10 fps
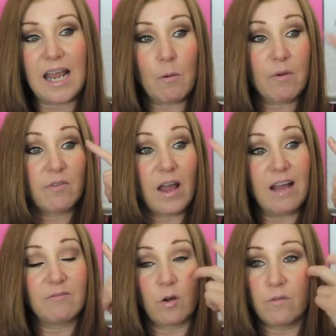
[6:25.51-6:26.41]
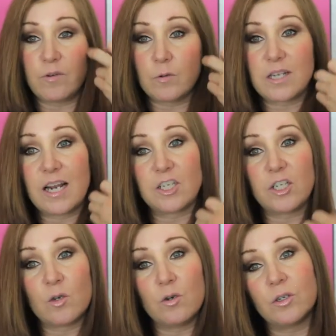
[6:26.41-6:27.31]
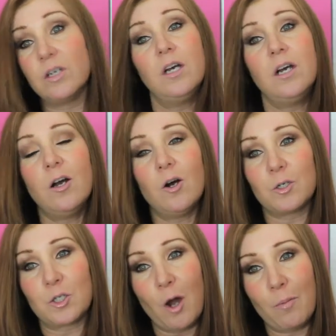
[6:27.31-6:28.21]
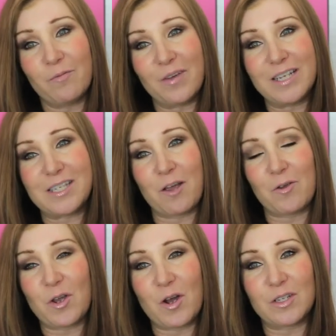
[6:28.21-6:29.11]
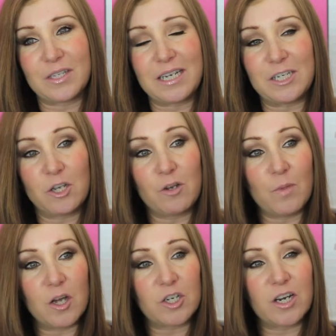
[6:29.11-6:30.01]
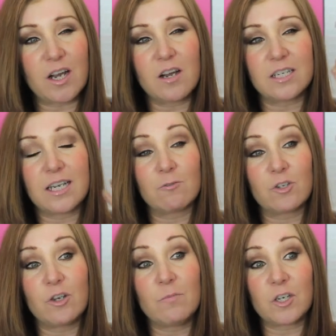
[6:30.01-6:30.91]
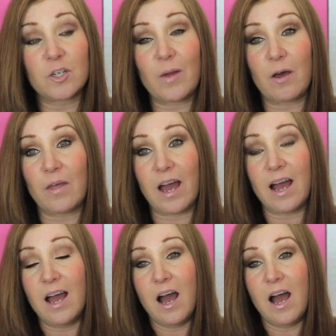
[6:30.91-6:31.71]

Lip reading: However, I have got false lashes on top of it, so you can't see too much, and I can't tell too much about that,